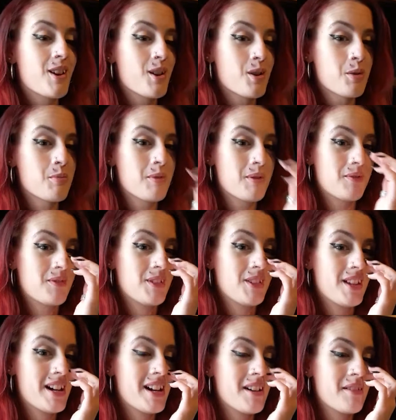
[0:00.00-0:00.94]
Hoping for
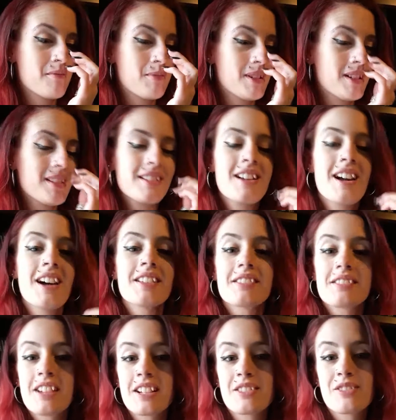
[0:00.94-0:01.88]
that. But yeah,
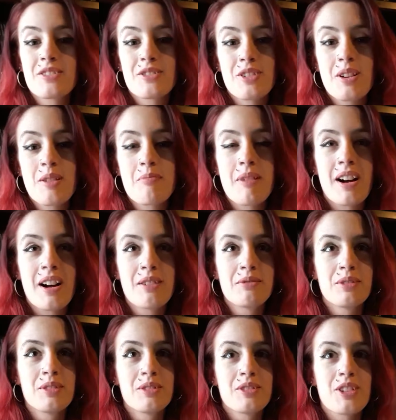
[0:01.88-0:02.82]
next trip I
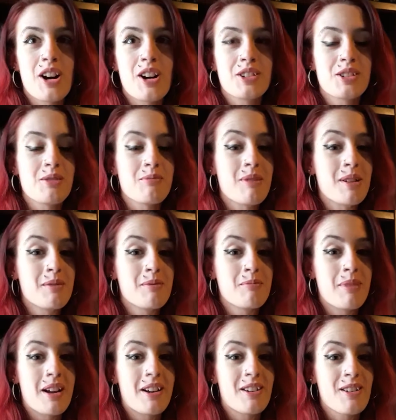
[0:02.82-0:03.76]
will document
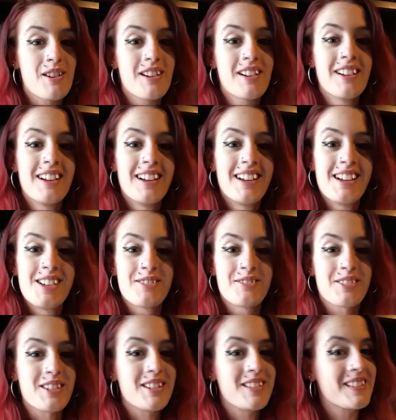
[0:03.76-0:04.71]
better
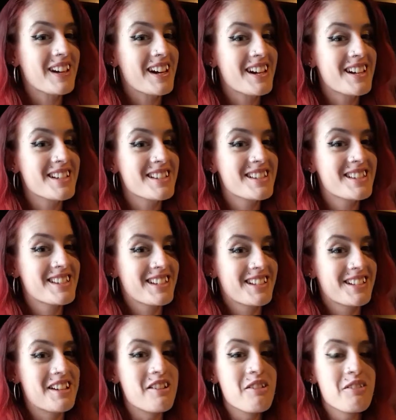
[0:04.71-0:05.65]
for you guys
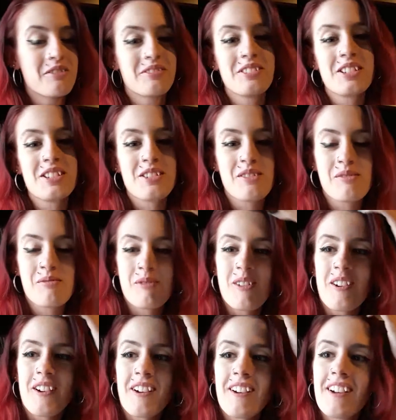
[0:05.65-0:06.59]
and hopefully do
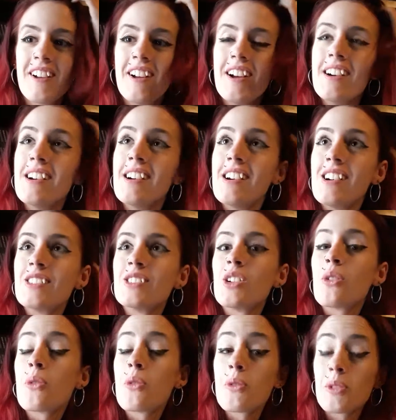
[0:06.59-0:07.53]
more
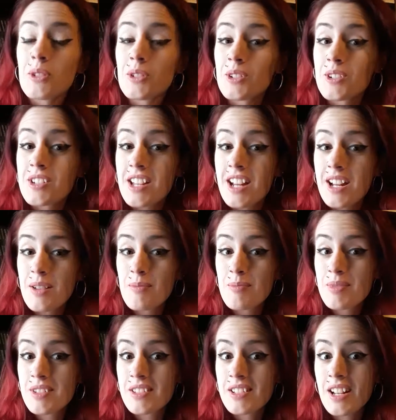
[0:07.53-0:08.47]
horror
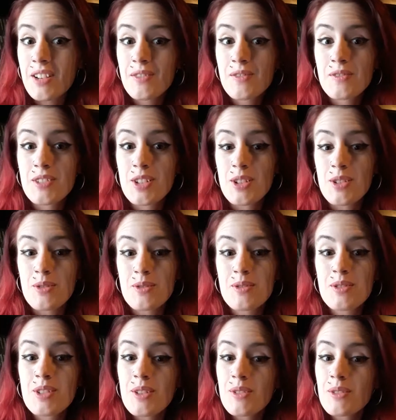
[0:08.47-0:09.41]
type stuff too,
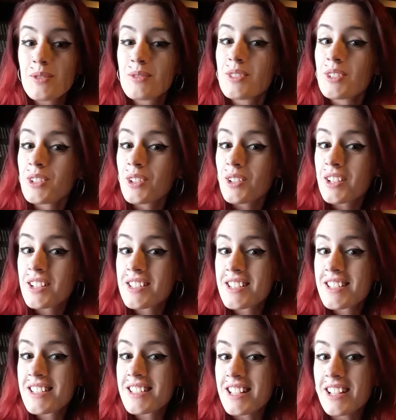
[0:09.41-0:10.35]
so you'll get
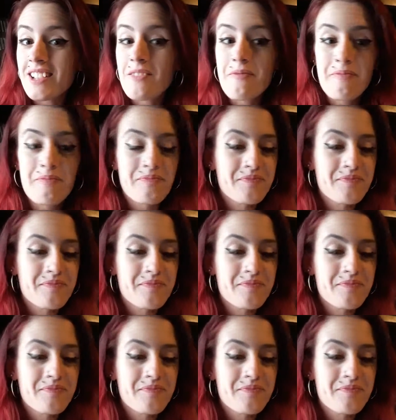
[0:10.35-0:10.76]
to see.